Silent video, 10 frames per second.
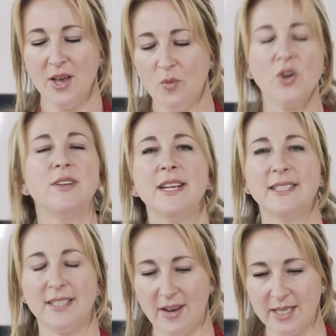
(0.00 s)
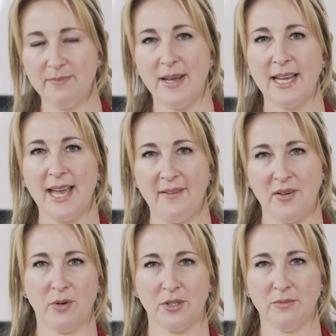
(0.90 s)
What you need is a nice big
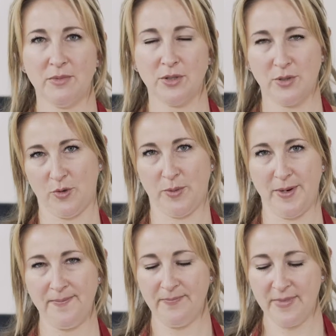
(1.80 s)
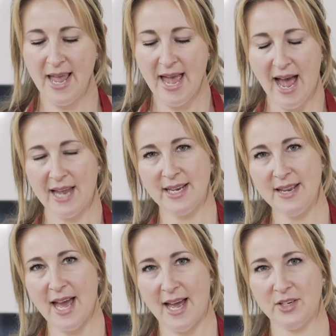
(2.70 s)
heavy bottomed saucepan, and
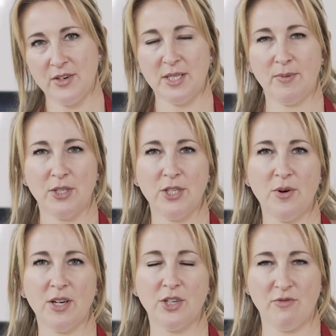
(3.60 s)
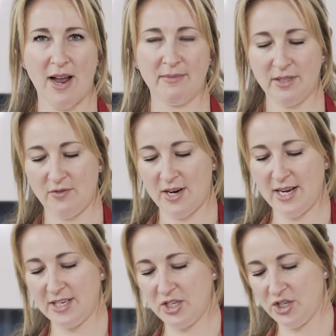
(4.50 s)
in that you need to put 200 grams of
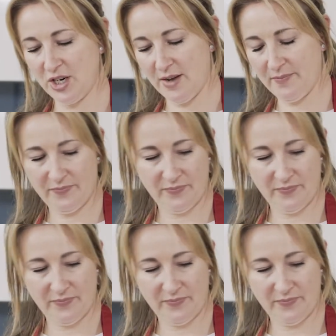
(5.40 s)
granulated sugar.